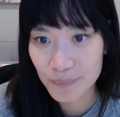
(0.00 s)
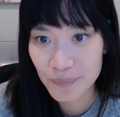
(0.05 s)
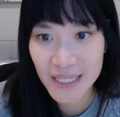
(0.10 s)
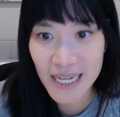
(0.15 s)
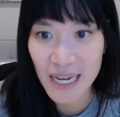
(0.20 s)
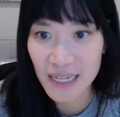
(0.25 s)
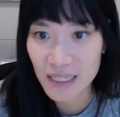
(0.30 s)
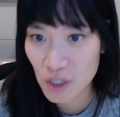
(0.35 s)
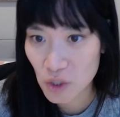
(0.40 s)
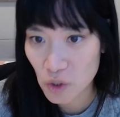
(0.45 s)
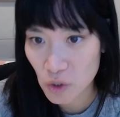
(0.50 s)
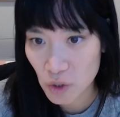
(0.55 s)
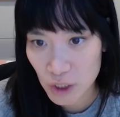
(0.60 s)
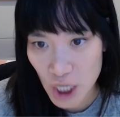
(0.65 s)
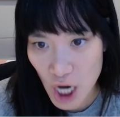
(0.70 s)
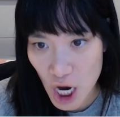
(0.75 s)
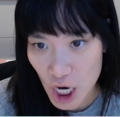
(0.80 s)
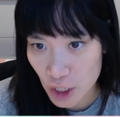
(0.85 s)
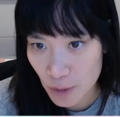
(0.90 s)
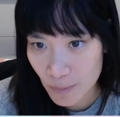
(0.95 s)
technical
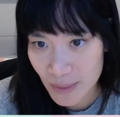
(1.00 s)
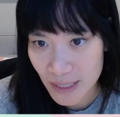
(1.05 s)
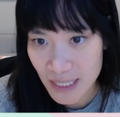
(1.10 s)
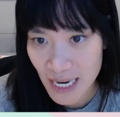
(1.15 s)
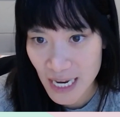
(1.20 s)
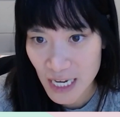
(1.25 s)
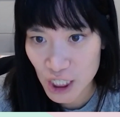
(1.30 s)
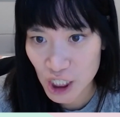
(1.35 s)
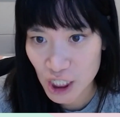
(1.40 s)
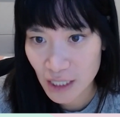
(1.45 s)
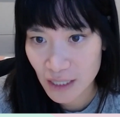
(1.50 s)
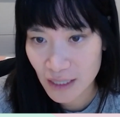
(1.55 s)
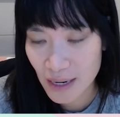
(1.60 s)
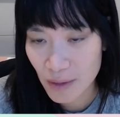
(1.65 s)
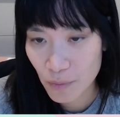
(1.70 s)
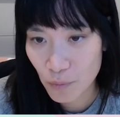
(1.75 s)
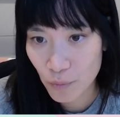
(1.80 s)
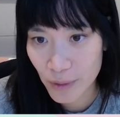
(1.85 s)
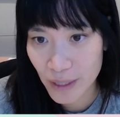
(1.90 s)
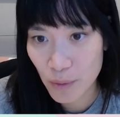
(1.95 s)
documentation.
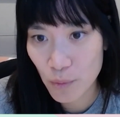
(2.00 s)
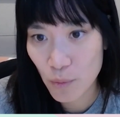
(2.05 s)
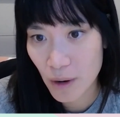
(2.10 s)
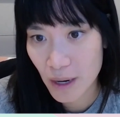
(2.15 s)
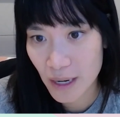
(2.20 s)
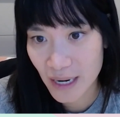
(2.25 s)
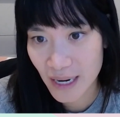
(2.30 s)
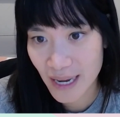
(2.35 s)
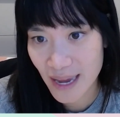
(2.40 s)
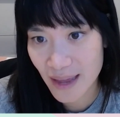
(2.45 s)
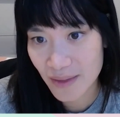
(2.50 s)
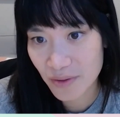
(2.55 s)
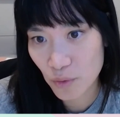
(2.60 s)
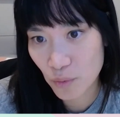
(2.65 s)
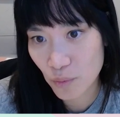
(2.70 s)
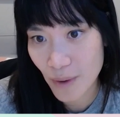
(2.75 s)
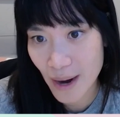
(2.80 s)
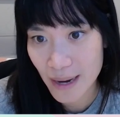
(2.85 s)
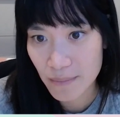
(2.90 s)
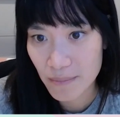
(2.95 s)
And we want to get the
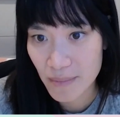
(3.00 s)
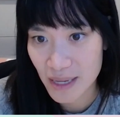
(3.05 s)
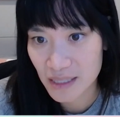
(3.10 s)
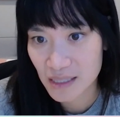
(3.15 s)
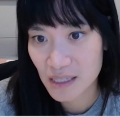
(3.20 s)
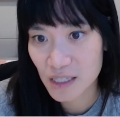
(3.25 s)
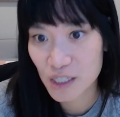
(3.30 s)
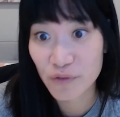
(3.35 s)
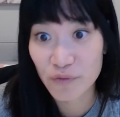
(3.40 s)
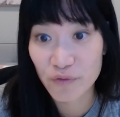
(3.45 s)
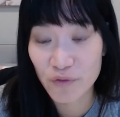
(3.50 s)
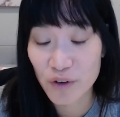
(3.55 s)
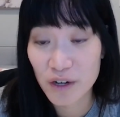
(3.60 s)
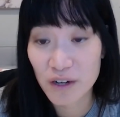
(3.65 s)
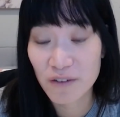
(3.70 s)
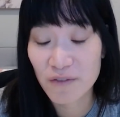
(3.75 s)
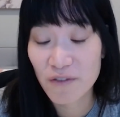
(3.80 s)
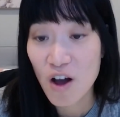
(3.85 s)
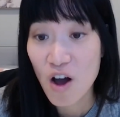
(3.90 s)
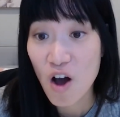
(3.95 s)
right message in front
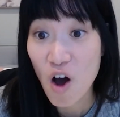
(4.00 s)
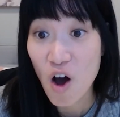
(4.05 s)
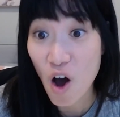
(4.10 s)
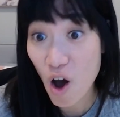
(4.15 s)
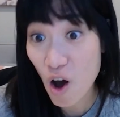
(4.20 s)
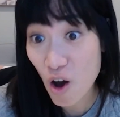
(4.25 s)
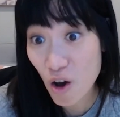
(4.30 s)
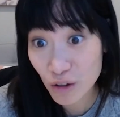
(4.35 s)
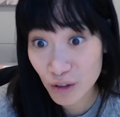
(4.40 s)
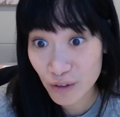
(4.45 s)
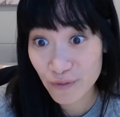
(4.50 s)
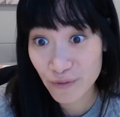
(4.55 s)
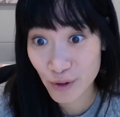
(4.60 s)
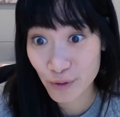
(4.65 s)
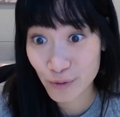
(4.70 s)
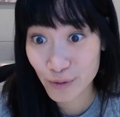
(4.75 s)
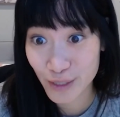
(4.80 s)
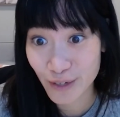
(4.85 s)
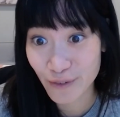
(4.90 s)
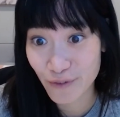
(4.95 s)
of all of
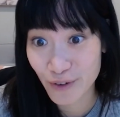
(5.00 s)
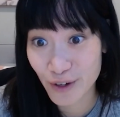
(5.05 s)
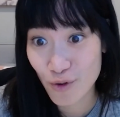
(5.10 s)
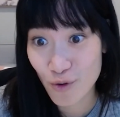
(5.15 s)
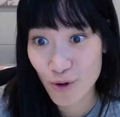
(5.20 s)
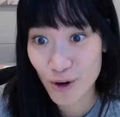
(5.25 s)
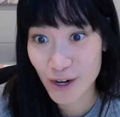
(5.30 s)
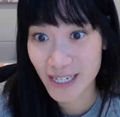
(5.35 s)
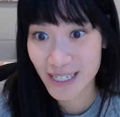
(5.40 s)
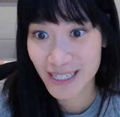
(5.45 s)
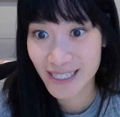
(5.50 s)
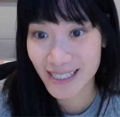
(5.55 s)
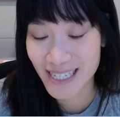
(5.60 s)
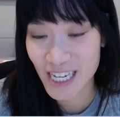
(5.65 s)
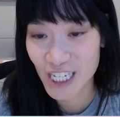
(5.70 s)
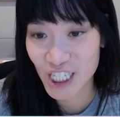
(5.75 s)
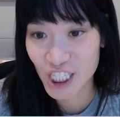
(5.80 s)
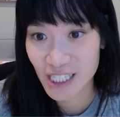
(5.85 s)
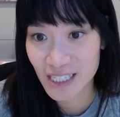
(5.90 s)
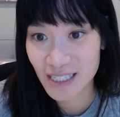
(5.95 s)
those different
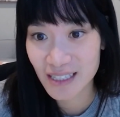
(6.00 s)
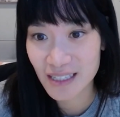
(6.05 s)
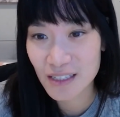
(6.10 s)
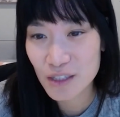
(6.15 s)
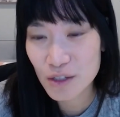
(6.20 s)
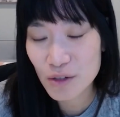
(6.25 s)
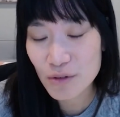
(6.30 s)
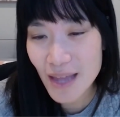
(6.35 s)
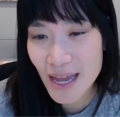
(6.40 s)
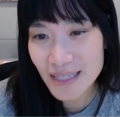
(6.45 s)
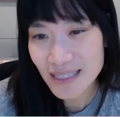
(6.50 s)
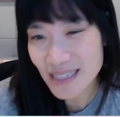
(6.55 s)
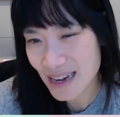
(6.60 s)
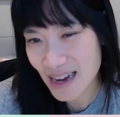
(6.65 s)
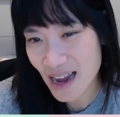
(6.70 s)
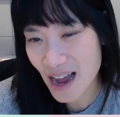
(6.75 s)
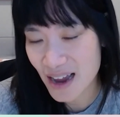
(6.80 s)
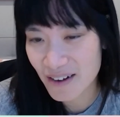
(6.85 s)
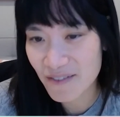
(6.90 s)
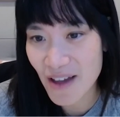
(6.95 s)
organizations. And so that's
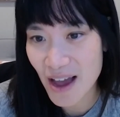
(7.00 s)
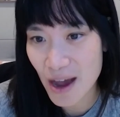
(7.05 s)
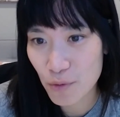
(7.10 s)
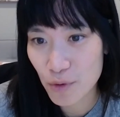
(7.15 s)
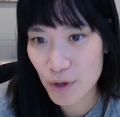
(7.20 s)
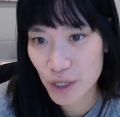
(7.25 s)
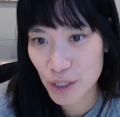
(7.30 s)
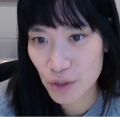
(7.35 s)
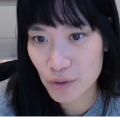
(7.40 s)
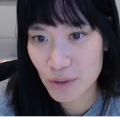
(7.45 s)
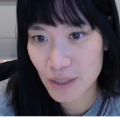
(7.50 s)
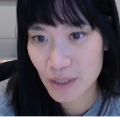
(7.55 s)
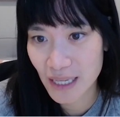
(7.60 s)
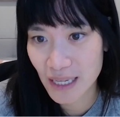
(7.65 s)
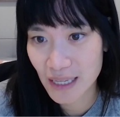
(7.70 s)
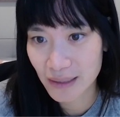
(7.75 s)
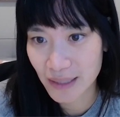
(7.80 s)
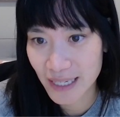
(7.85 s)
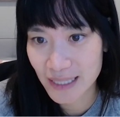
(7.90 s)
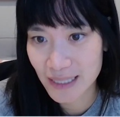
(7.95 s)
kind of how we're
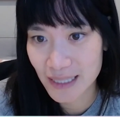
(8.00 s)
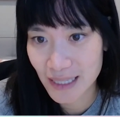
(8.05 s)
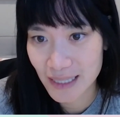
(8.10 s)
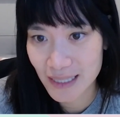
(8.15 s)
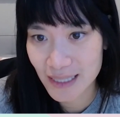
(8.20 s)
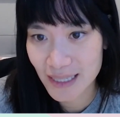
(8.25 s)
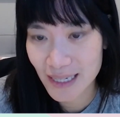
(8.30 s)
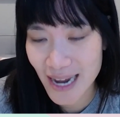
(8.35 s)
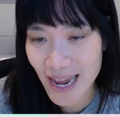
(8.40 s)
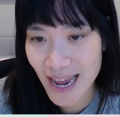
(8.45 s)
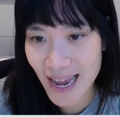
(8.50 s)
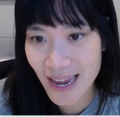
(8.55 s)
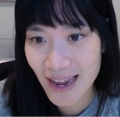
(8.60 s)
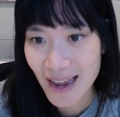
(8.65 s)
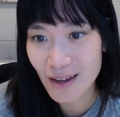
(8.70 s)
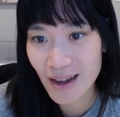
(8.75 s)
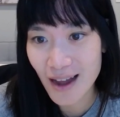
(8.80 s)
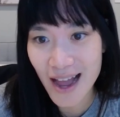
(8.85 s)
using LinkedIn today.